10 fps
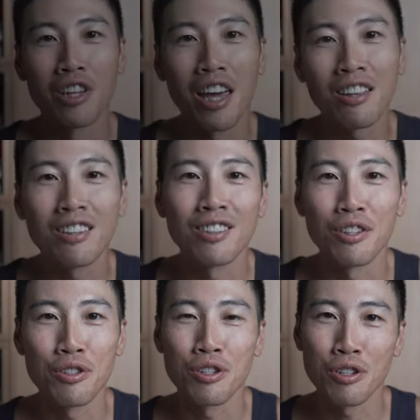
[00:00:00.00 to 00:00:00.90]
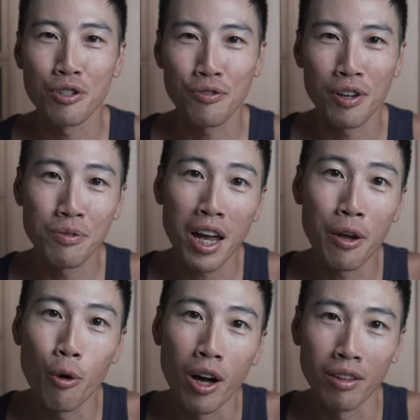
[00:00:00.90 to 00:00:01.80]
Dan, this is Shosho from
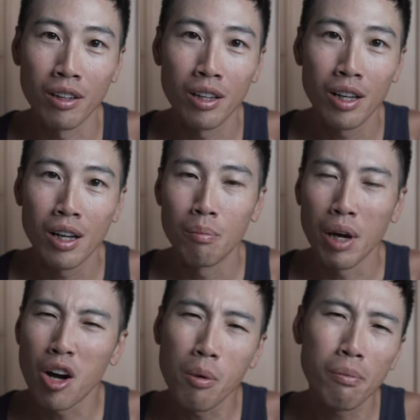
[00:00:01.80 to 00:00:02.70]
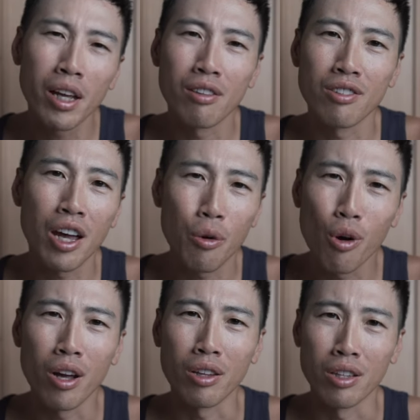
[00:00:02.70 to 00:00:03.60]
Taiwan. My homeland
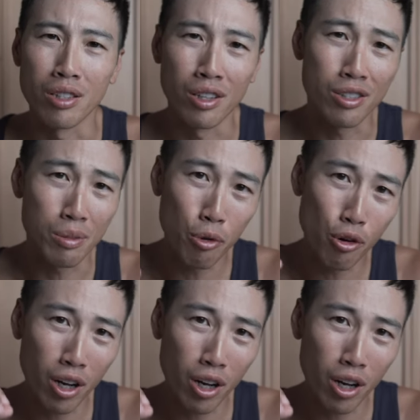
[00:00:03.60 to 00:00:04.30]
Taiwan is a small